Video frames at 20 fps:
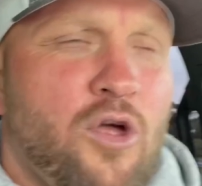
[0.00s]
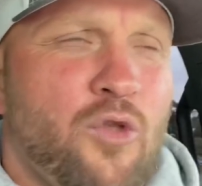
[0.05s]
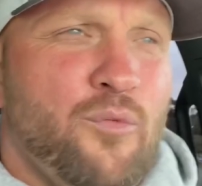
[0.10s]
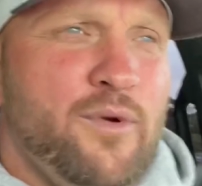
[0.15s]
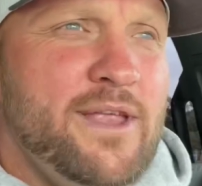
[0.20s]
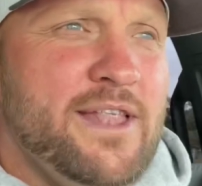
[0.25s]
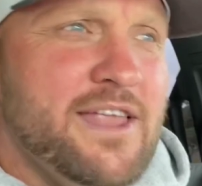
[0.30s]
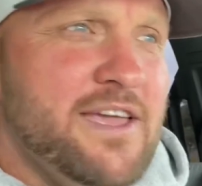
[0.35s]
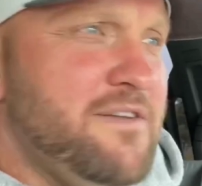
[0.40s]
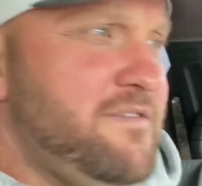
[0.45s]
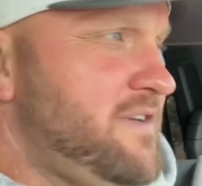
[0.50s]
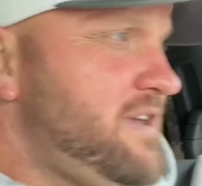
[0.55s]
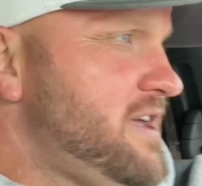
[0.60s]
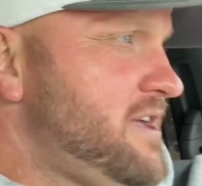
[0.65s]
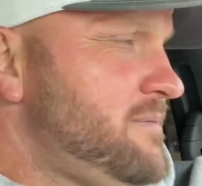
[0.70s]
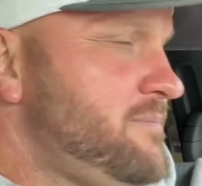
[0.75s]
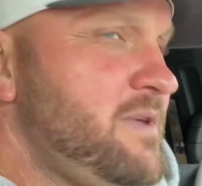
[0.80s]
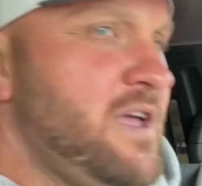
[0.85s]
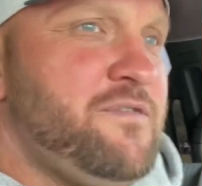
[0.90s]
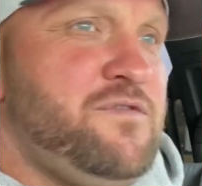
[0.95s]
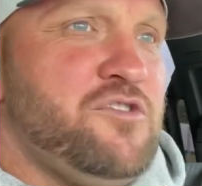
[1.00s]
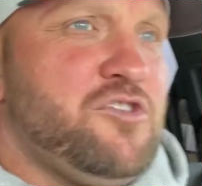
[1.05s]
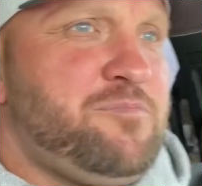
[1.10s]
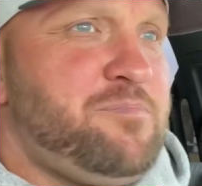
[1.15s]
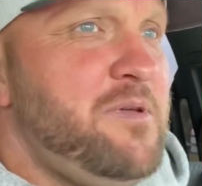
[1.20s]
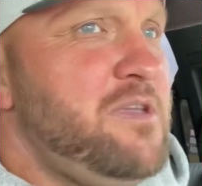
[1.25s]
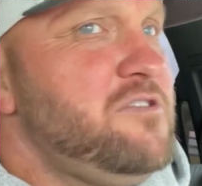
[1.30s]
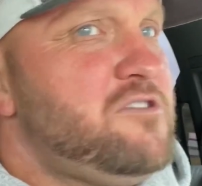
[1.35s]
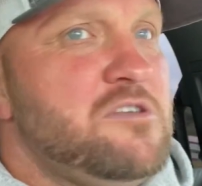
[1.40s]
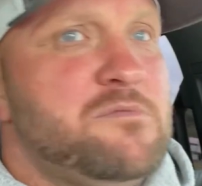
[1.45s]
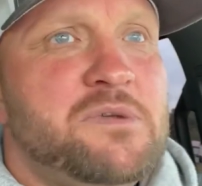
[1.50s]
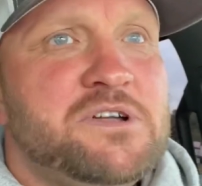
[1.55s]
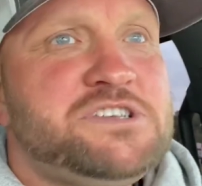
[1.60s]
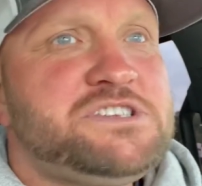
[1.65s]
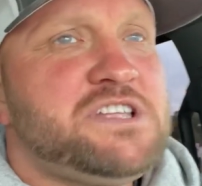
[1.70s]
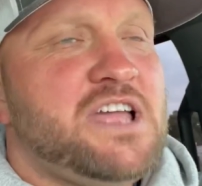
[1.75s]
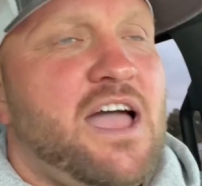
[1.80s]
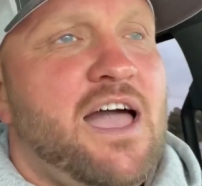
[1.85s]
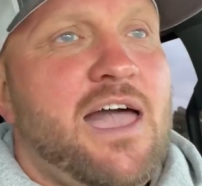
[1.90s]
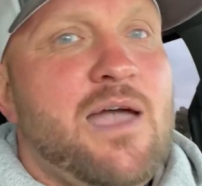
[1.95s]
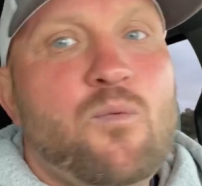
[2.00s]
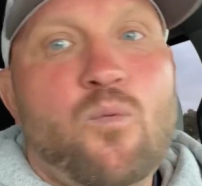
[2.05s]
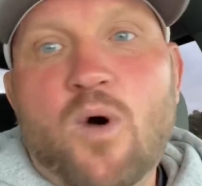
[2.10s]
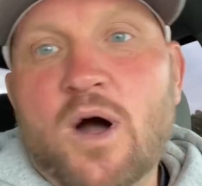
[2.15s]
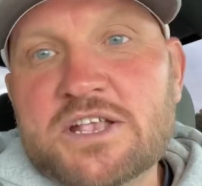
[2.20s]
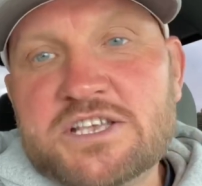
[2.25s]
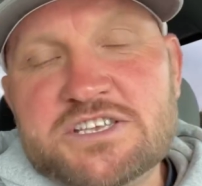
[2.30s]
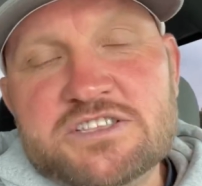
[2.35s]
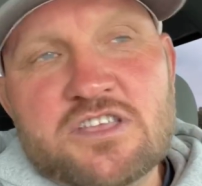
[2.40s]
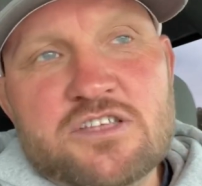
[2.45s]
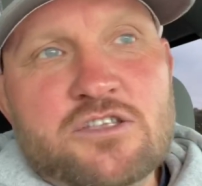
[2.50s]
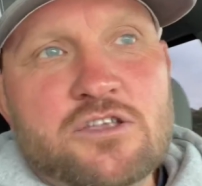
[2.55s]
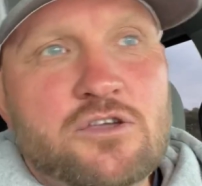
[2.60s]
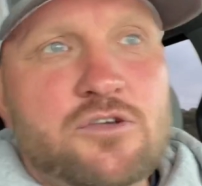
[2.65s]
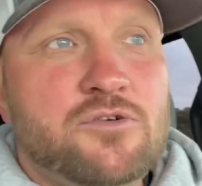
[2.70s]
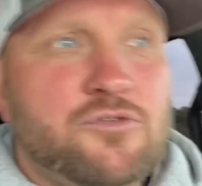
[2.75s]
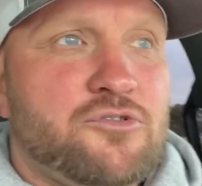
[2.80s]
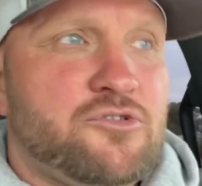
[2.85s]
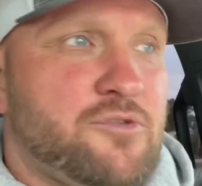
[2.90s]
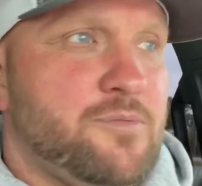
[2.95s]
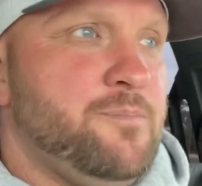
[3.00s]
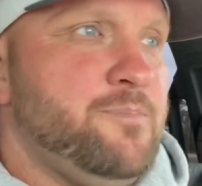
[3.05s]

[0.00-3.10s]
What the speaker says: we live in, if you spend too much time watching the news,